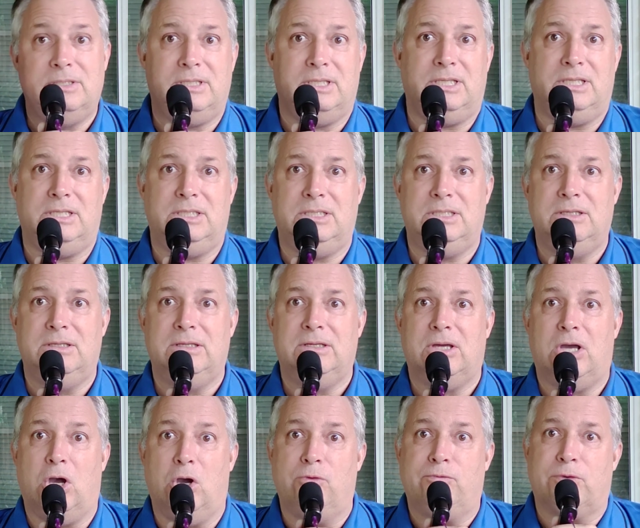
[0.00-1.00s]
the
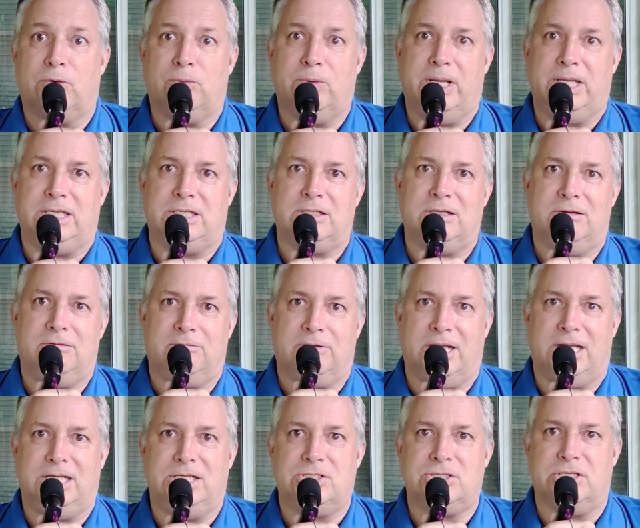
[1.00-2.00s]
overweight
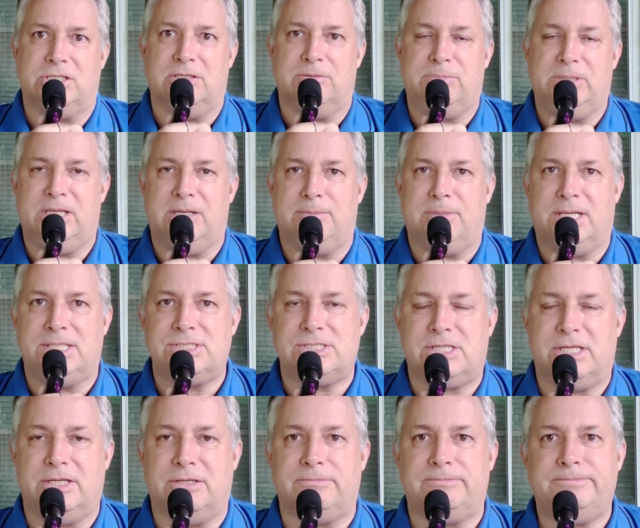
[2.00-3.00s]
range on the BMI
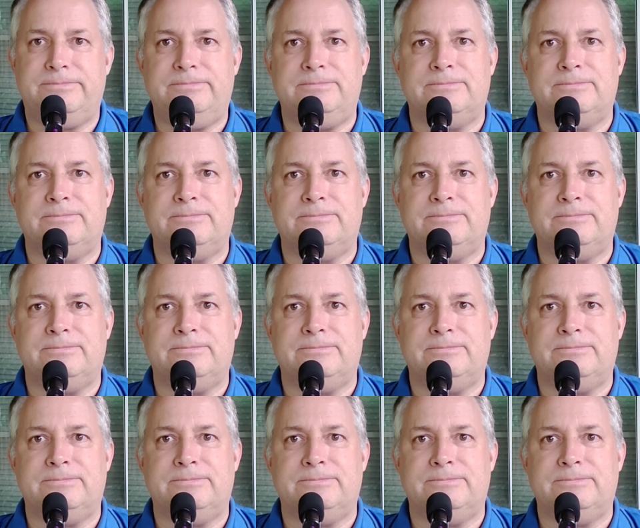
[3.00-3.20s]
scale.